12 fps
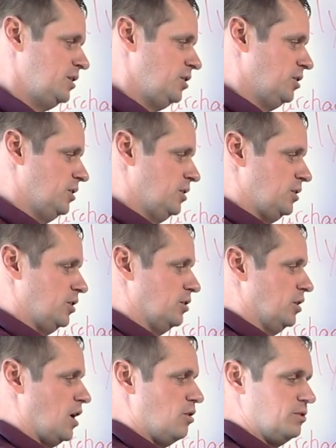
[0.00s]

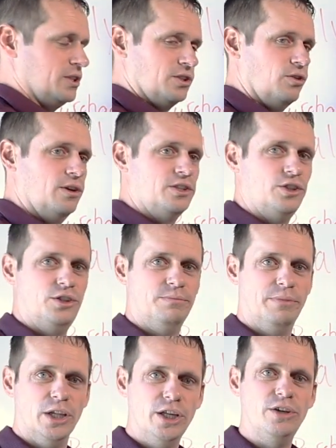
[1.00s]
your loan is going to
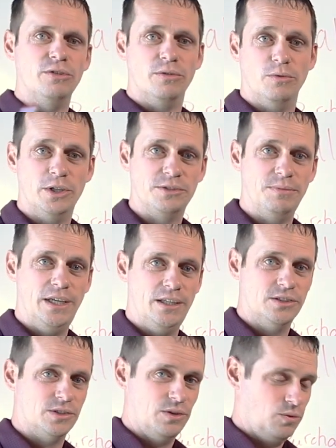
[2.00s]
balloon, which
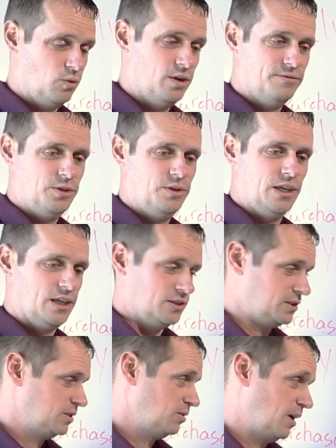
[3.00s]
means one of 2
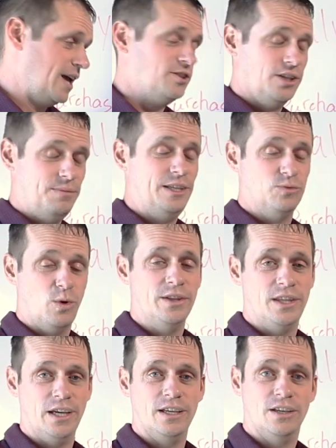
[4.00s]
things. Well, actually it means
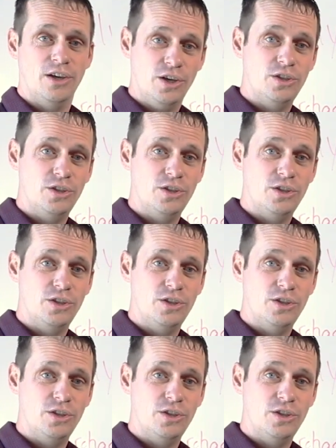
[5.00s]
one thing.